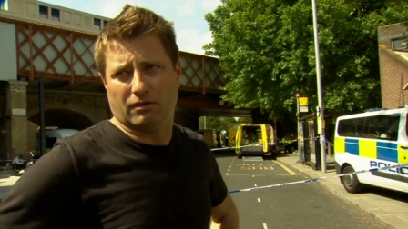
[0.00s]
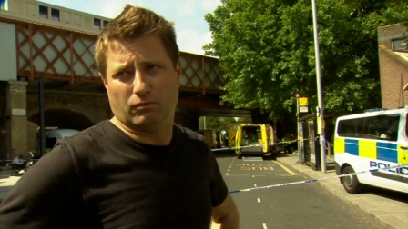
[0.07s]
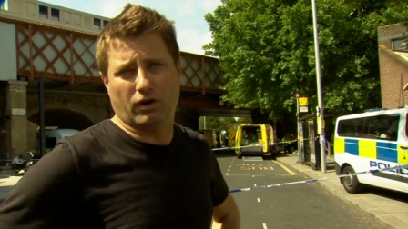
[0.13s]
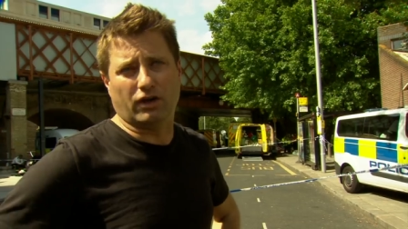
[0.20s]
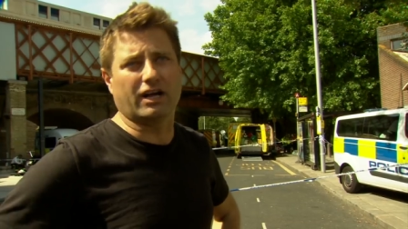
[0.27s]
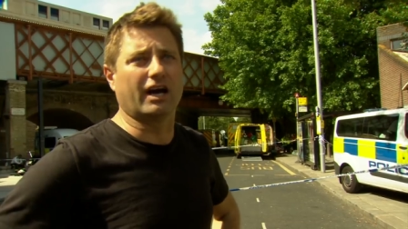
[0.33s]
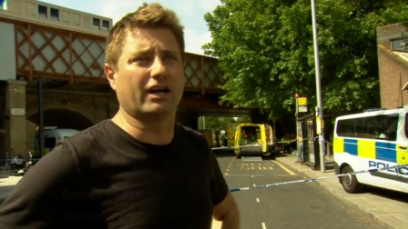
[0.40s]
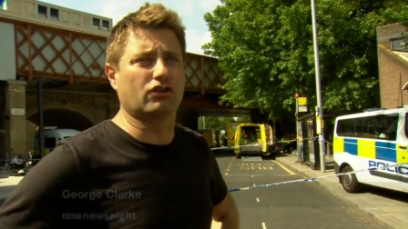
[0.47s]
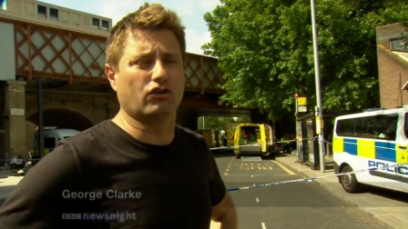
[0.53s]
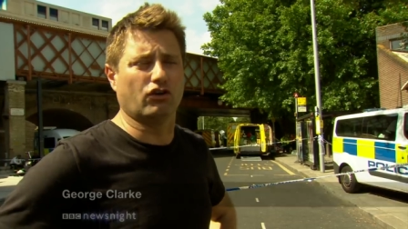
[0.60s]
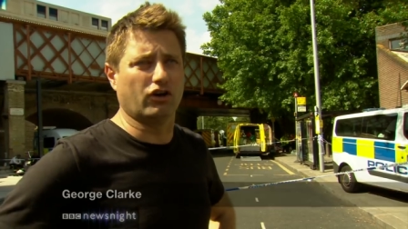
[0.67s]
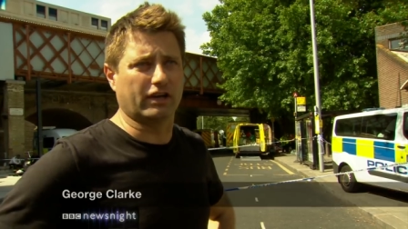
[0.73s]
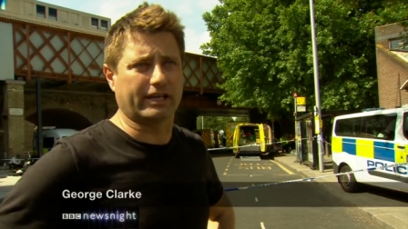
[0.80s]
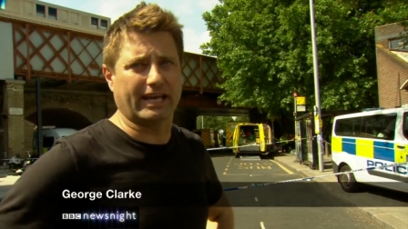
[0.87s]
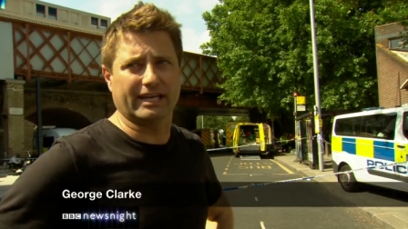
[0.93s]
One guy
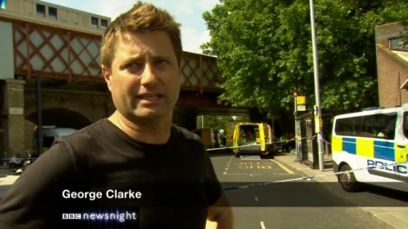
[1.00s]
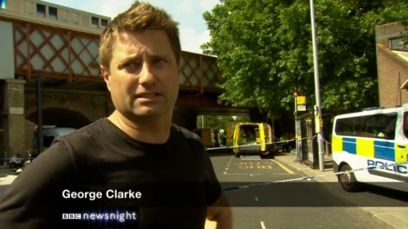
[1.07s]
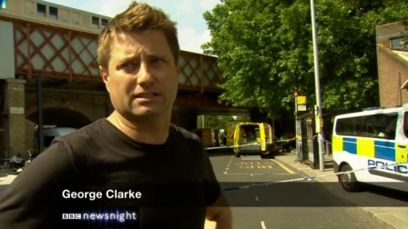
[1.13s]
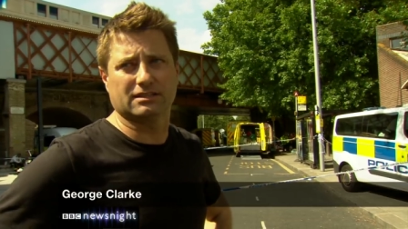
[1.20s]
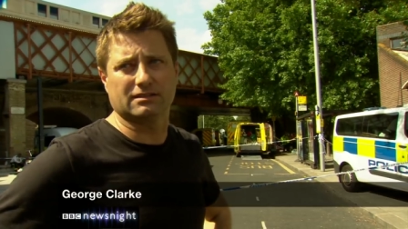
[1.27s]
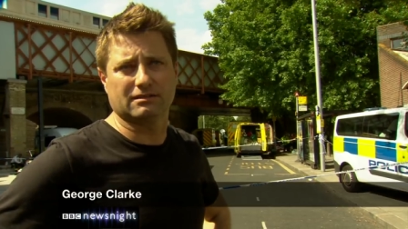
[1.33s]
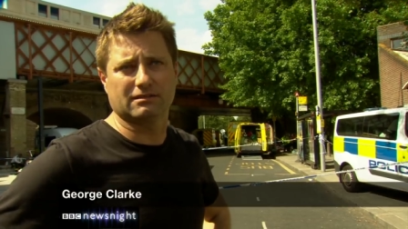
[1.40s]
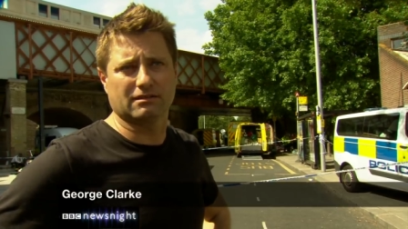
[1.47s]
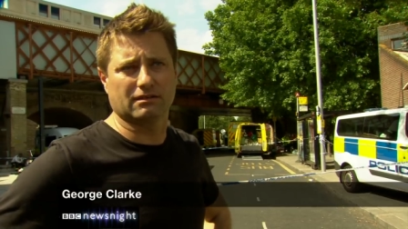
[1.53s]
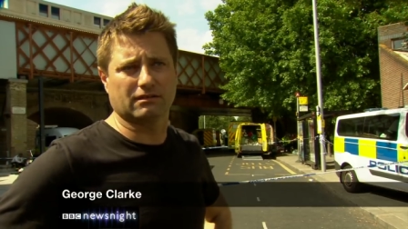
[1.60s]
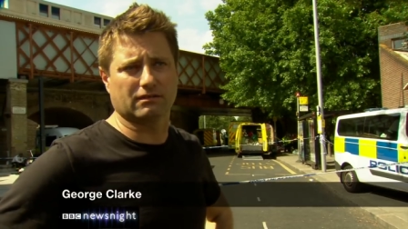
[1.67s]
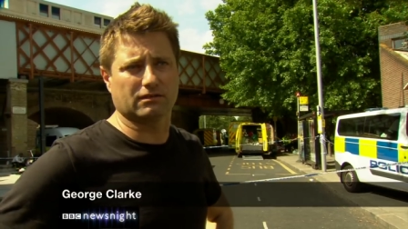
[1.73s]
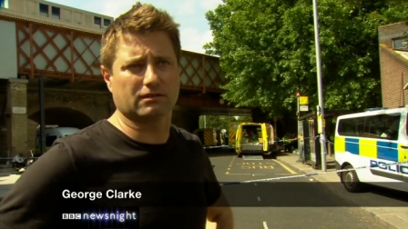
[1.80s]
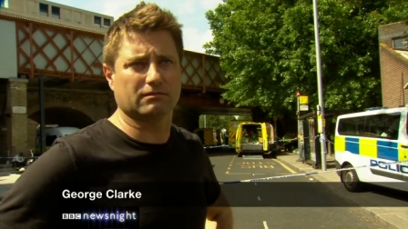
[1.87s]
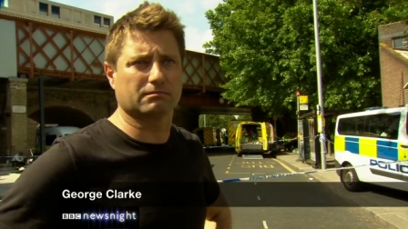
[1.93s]
caught a kid.
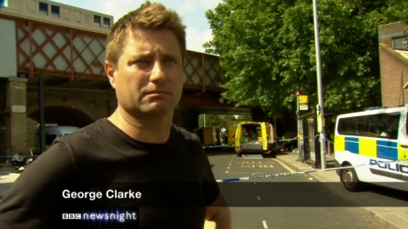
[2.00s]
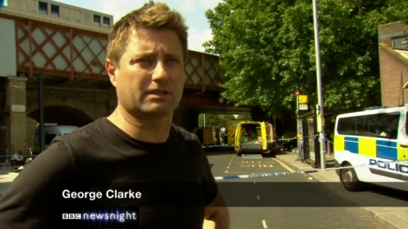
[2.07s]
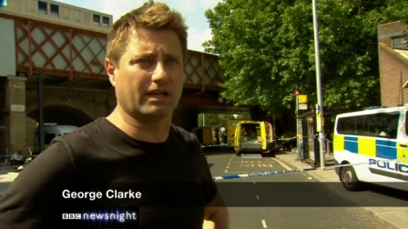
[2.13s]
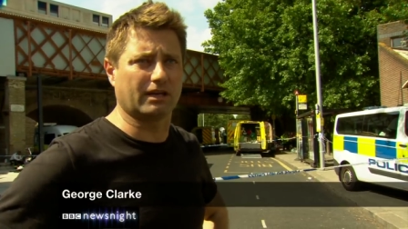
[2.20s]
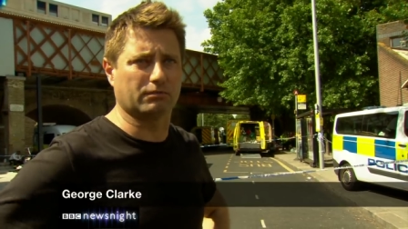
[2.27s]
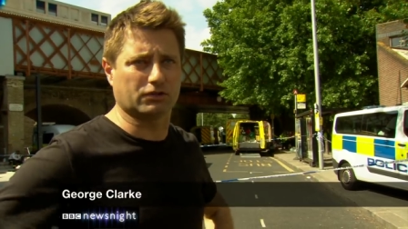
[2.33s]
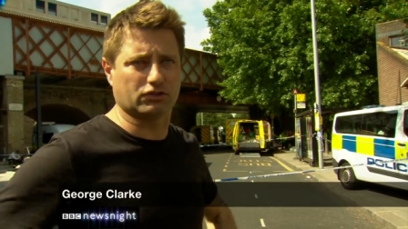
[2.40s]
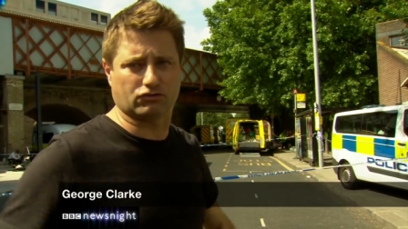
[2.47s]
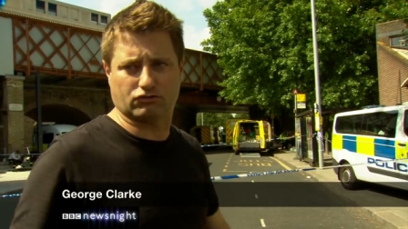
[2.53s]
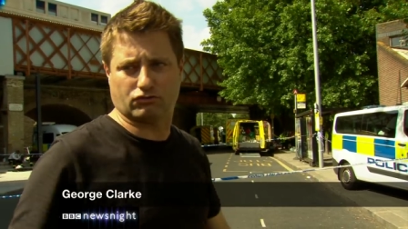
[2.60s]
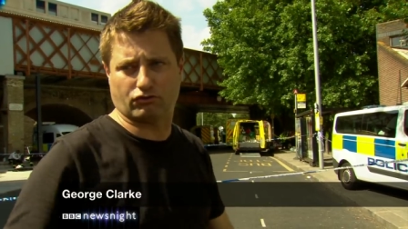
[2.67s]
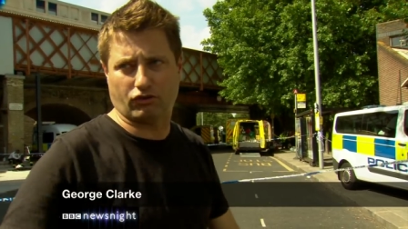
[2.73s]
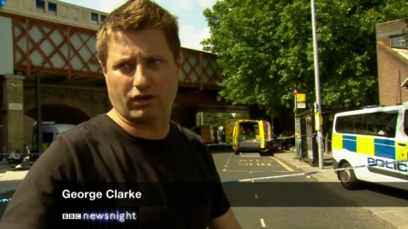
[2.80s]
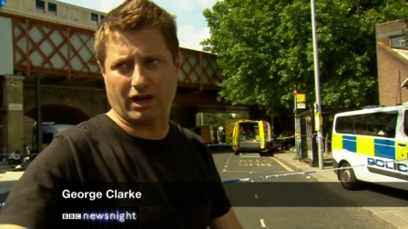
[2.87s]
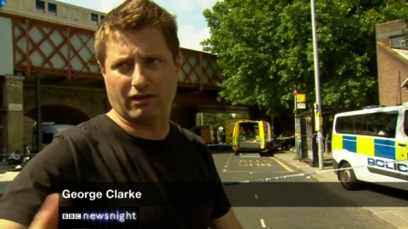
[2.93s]
Kid was
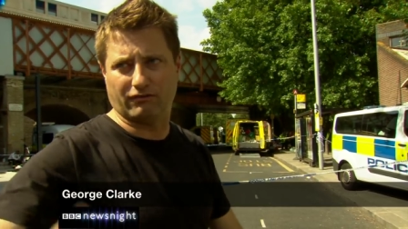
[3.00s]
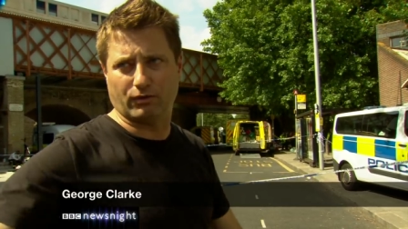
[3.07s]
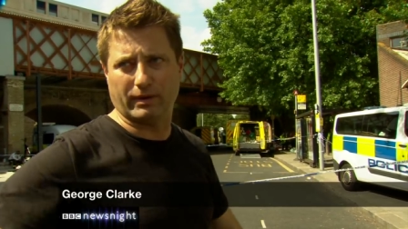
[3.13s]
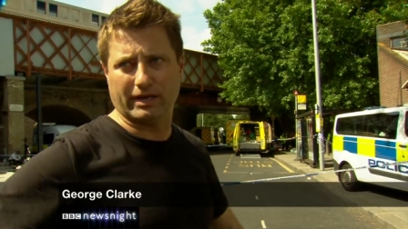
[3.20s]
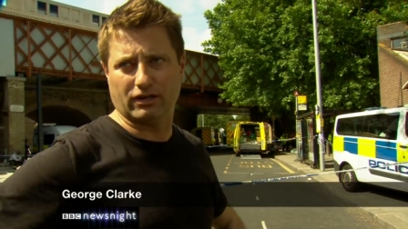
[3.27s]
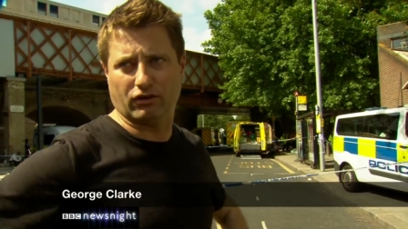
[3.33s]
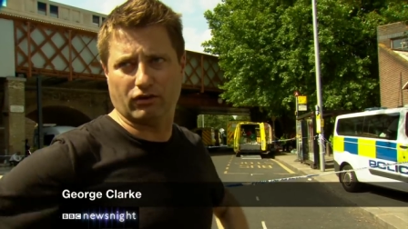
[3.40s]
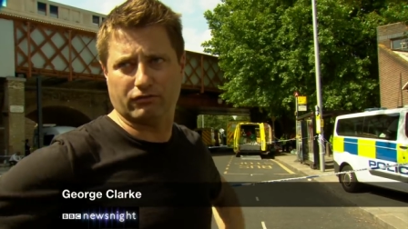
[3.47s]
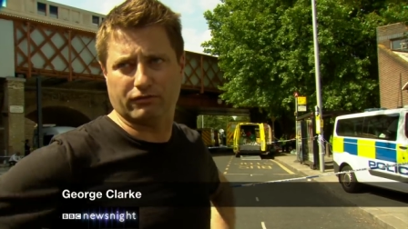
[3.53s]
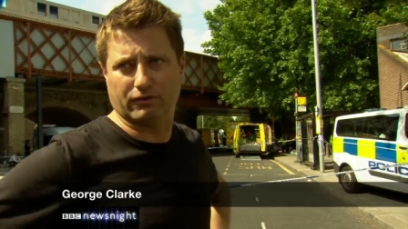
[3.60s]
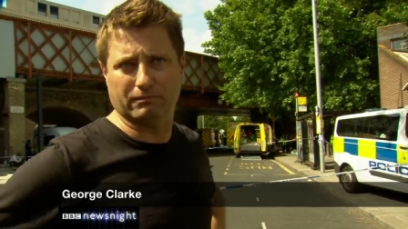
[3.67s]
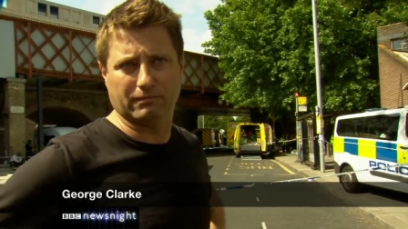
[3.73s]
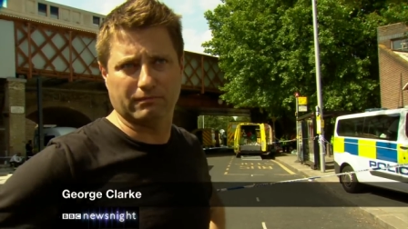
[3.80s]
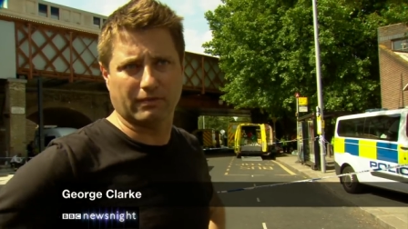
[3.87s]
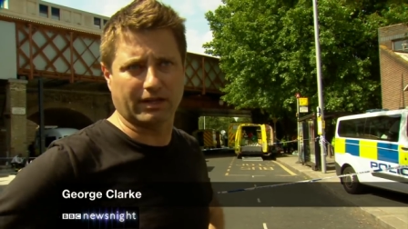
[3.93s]
thrown out of a window
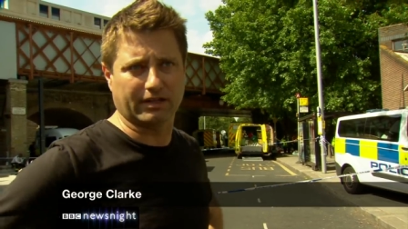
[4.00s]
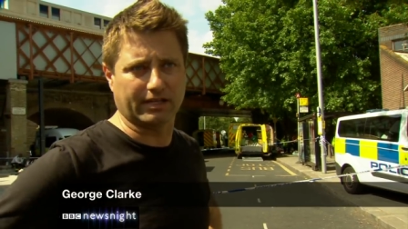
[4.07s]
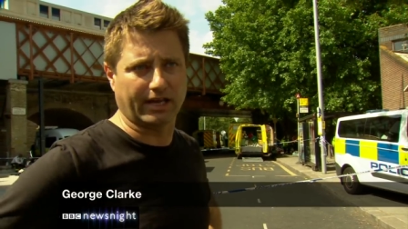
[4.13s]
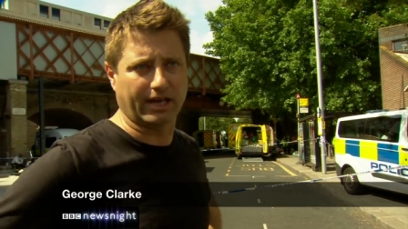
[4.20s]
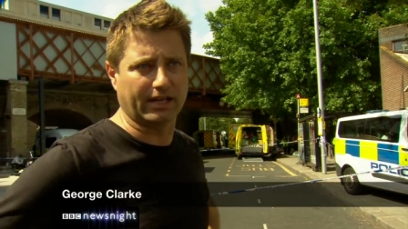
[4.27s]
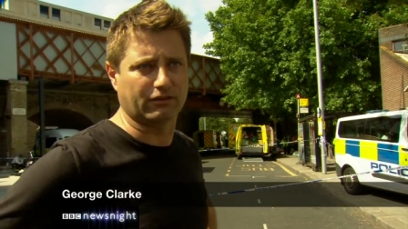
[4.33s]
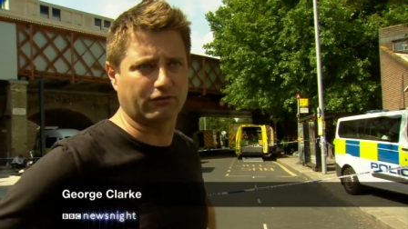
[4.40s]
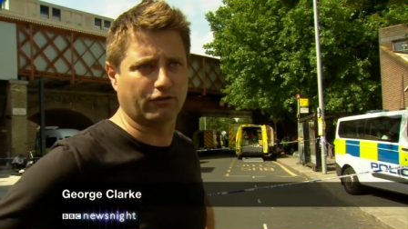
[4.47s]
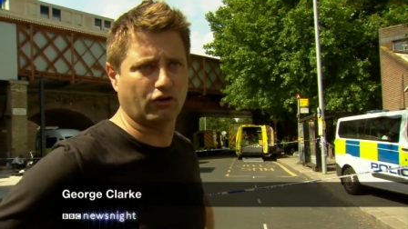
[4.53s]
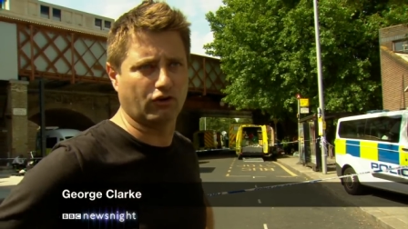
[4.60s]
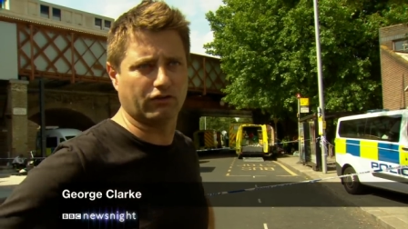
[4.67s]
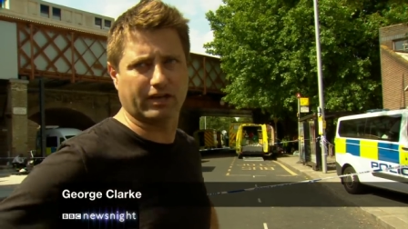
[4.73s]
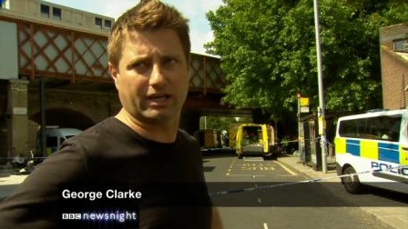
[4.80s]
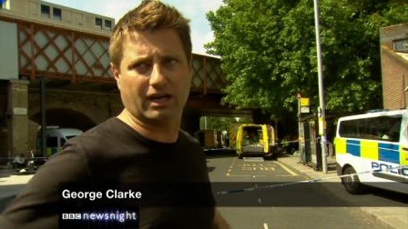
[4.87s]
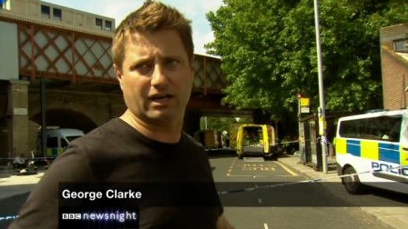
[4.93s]
from like the eighth
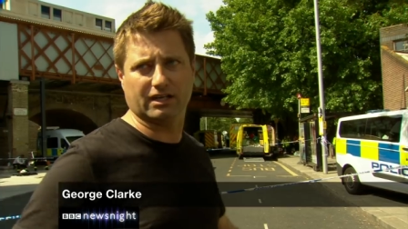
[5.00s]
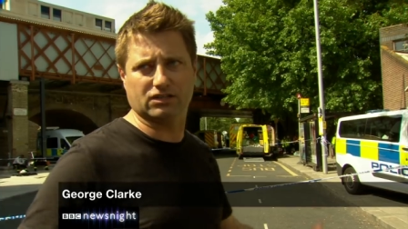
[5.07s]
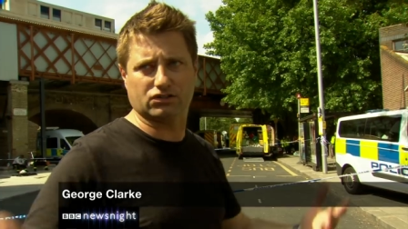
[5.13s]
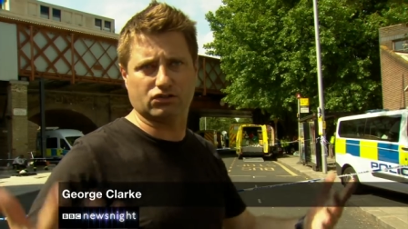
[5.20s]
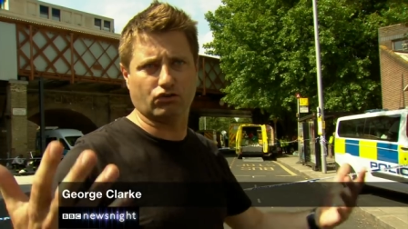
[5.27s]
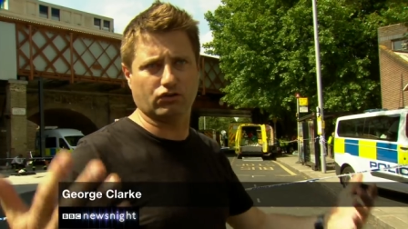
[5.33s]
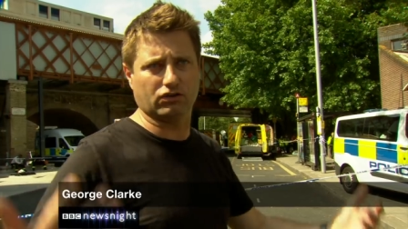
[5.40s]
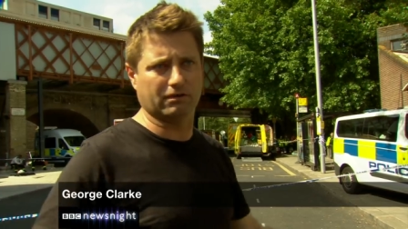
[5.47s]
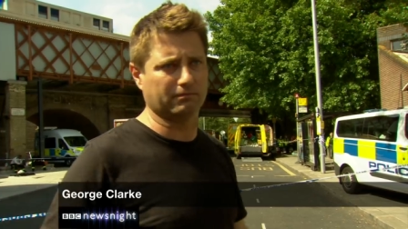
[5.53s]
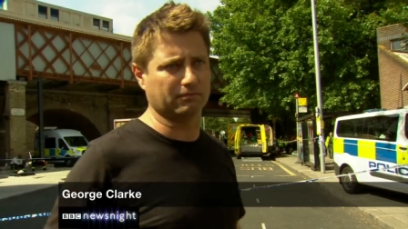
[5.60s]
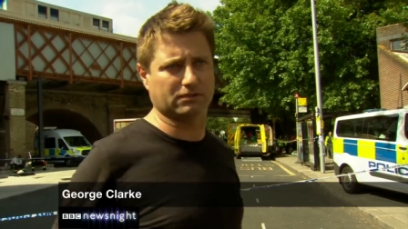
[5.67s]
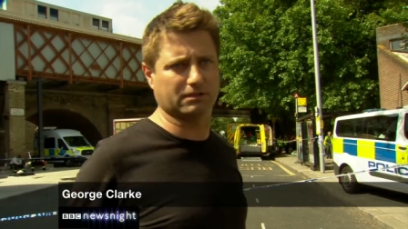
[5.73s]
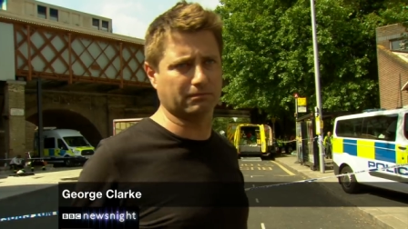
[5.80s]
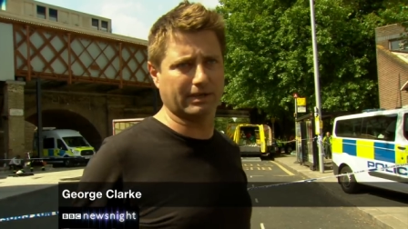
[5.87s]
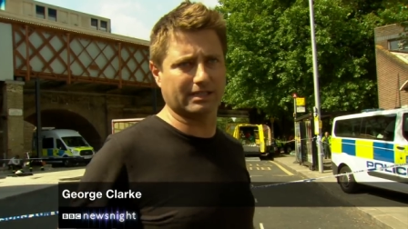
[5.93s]
floor and a guy just caught him.
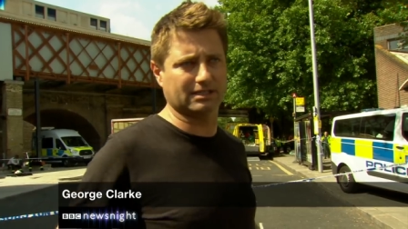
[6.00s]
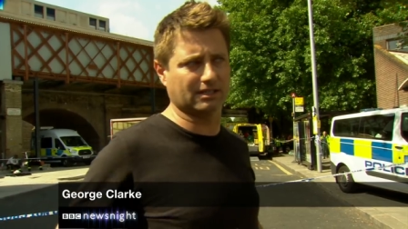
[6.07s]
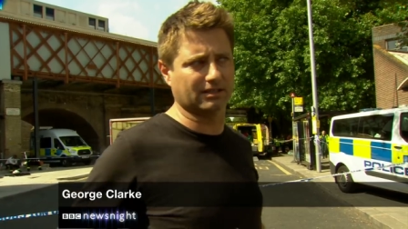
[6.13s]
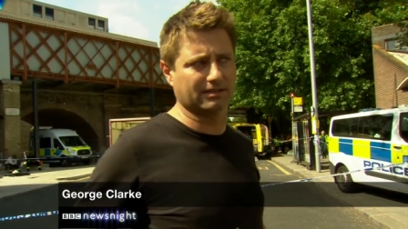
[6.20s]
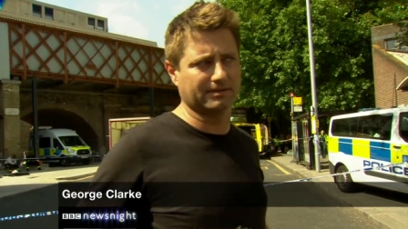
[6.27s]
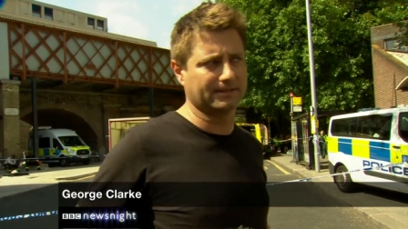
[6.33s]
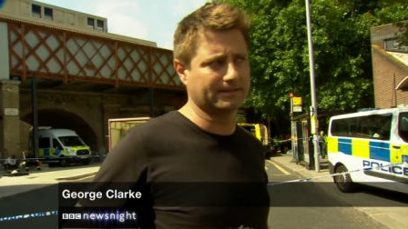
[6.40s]
It's amazing.